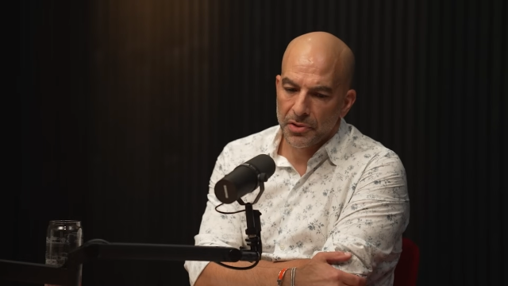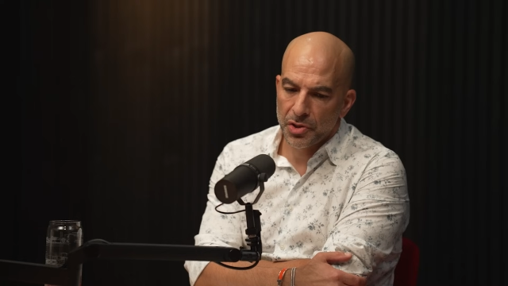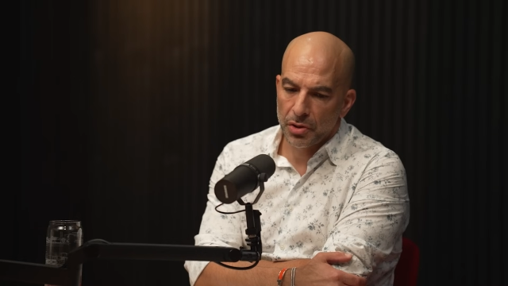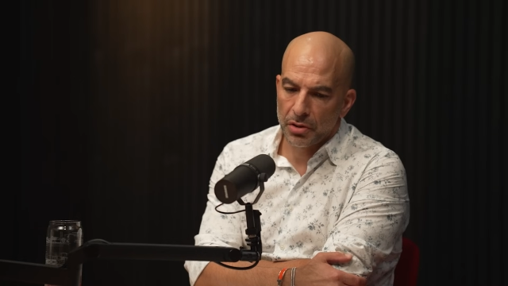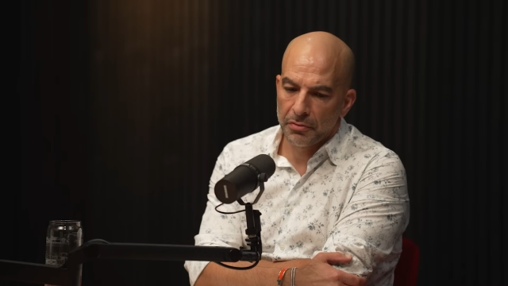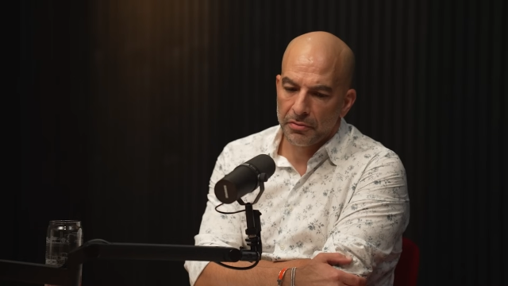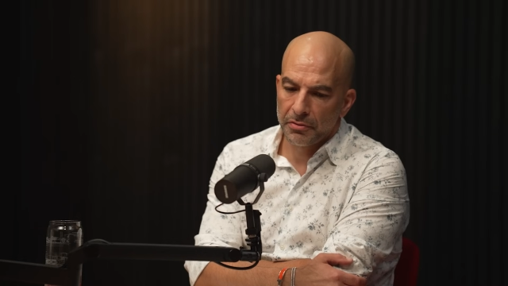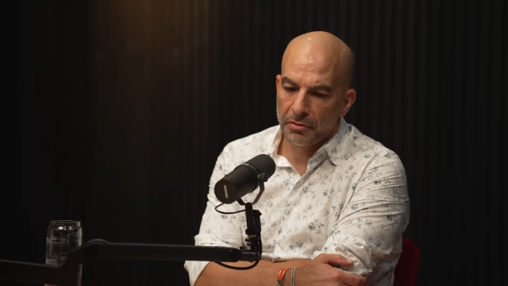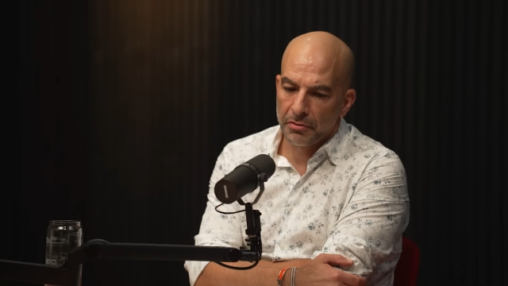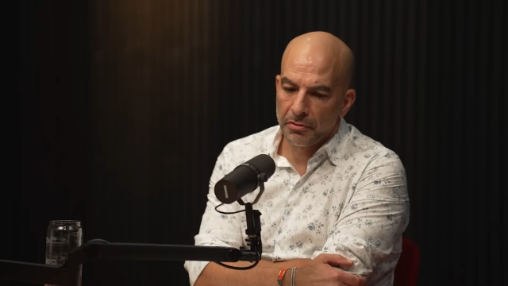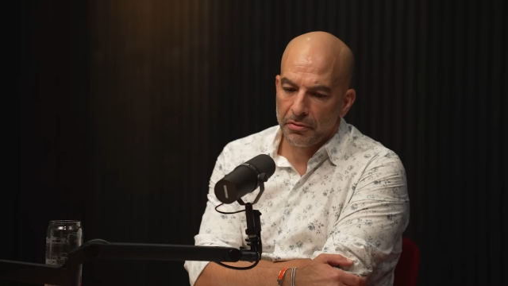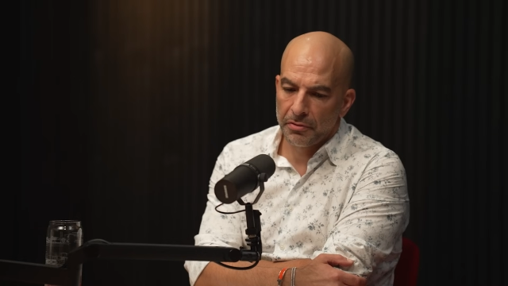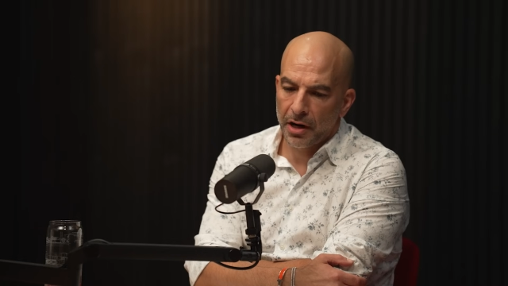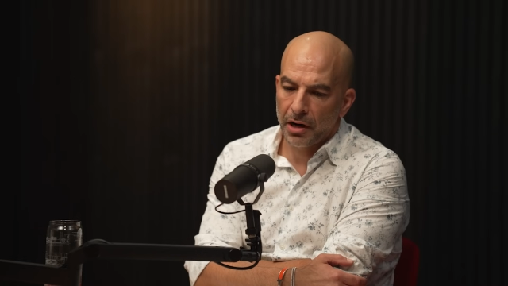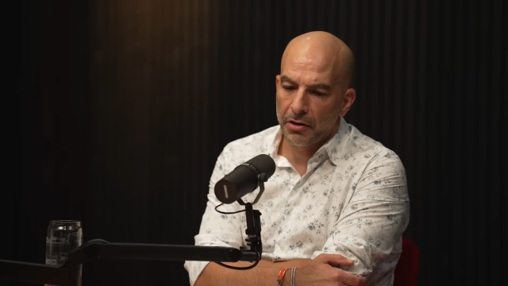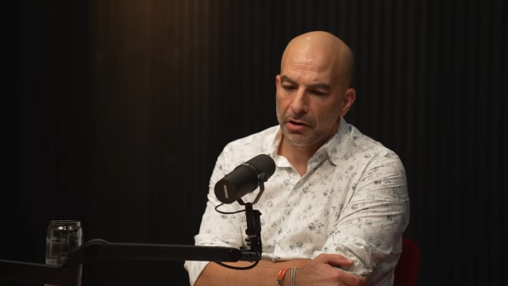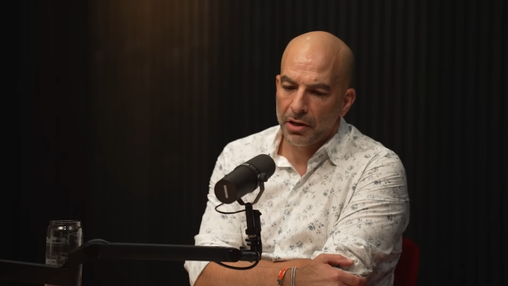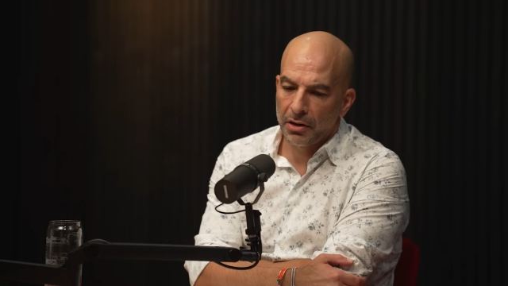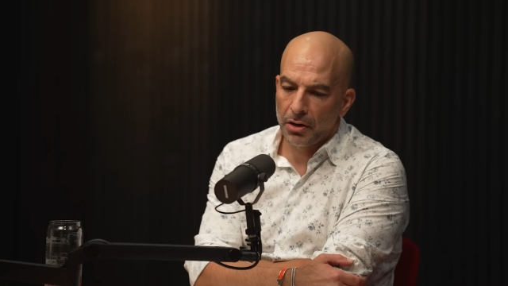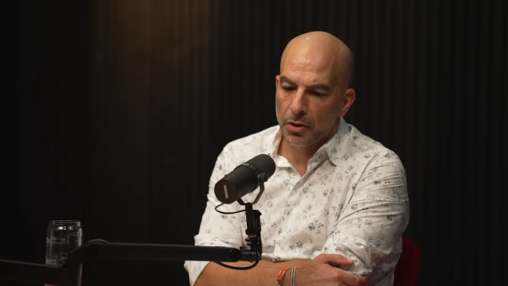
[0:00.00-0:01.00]
sort of
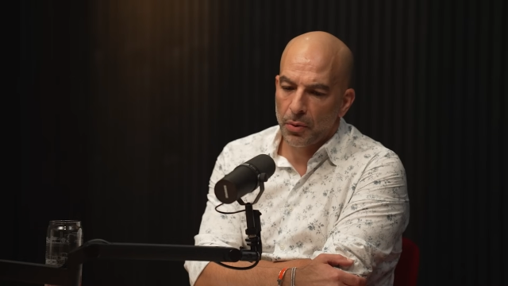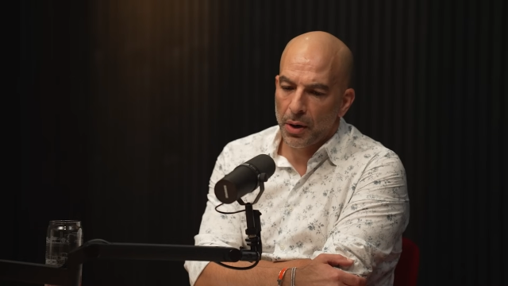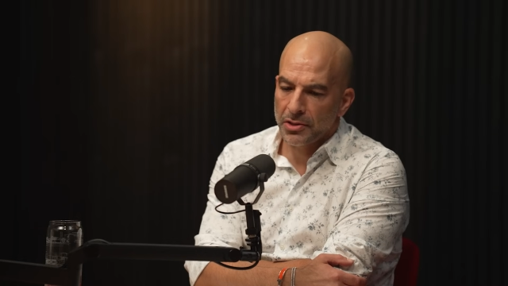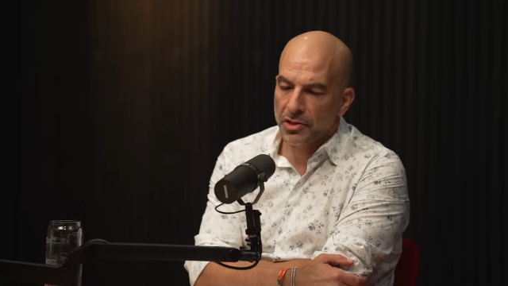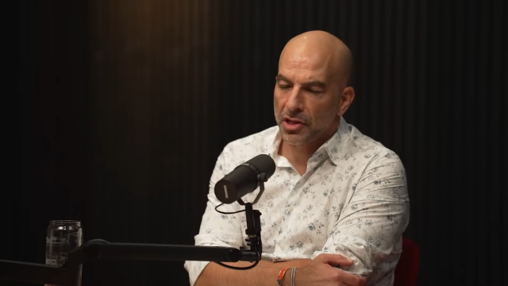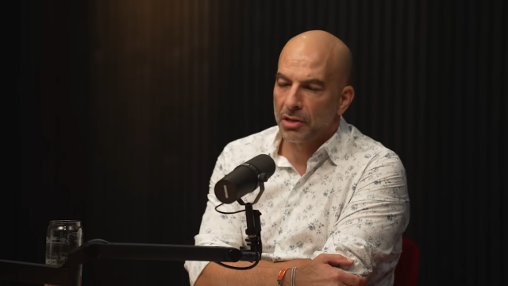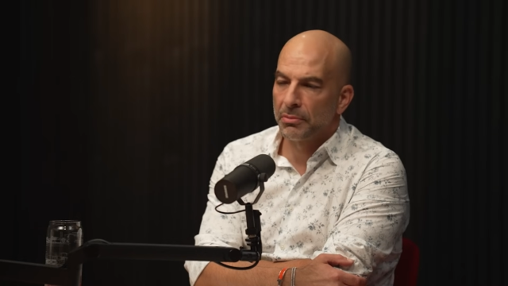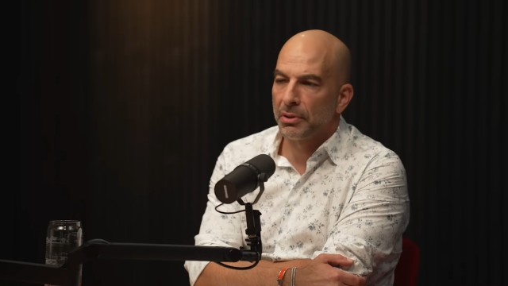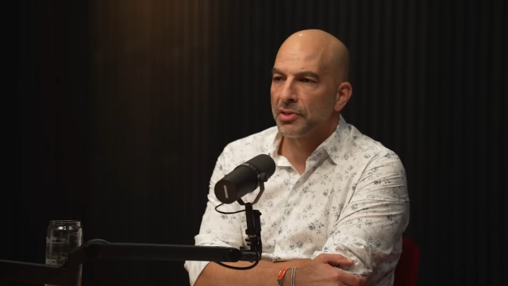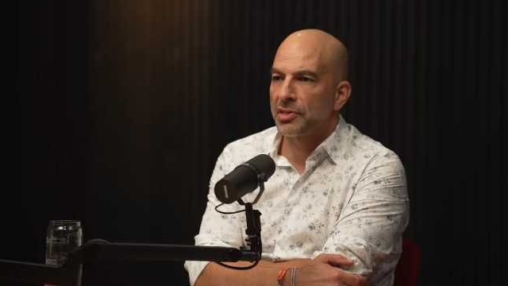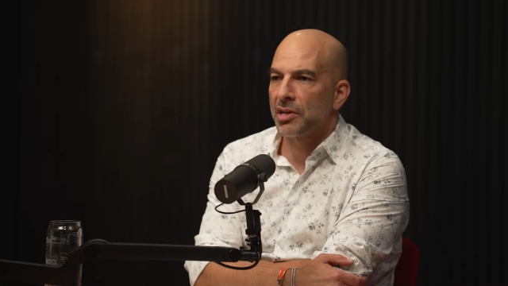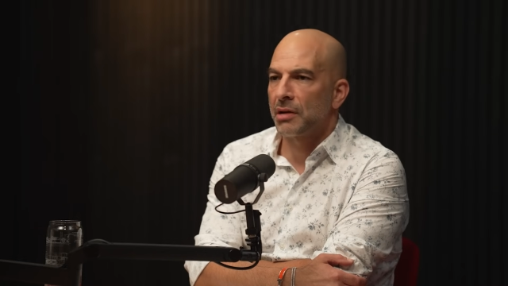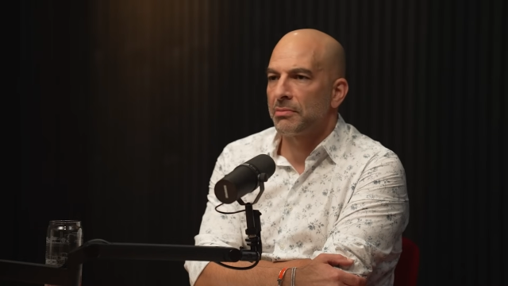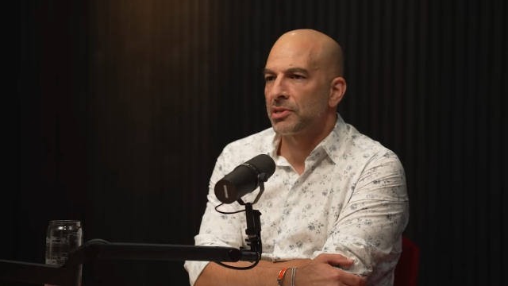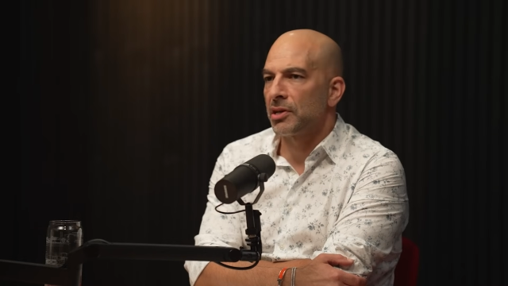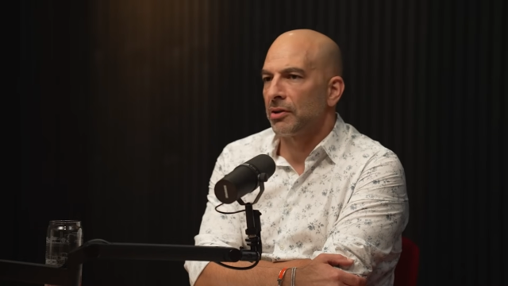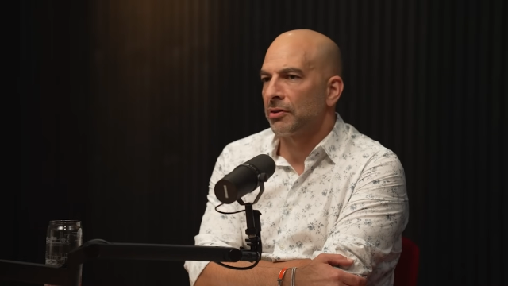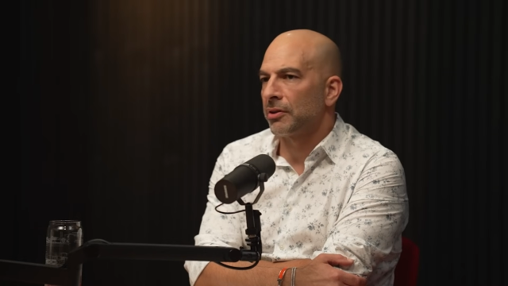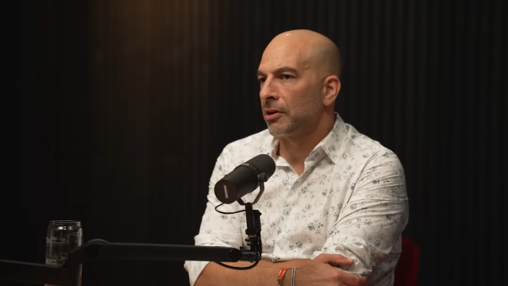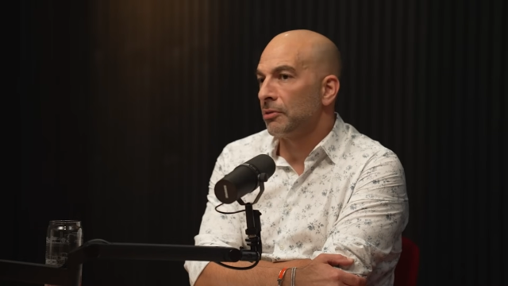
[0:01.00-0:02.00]
very questionable stem
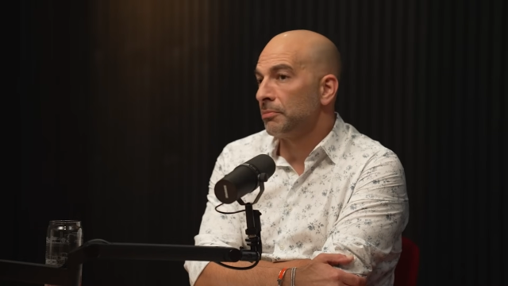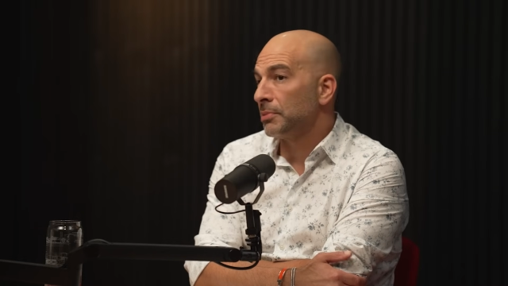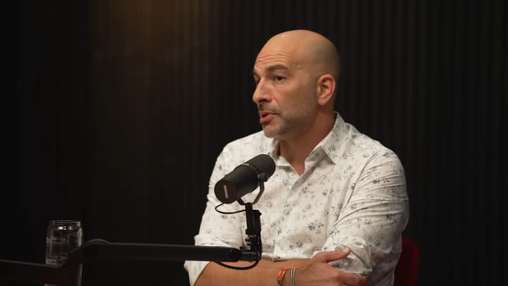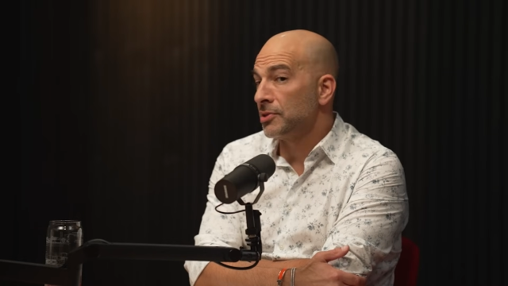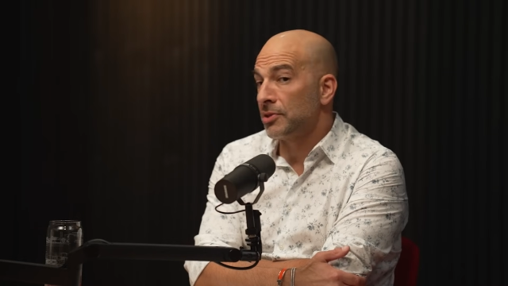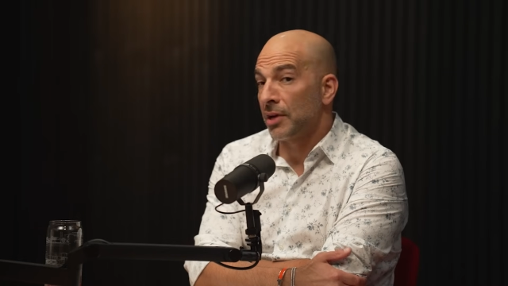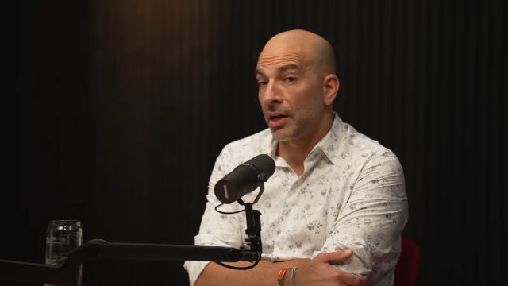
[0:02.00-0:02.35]
cell therapies.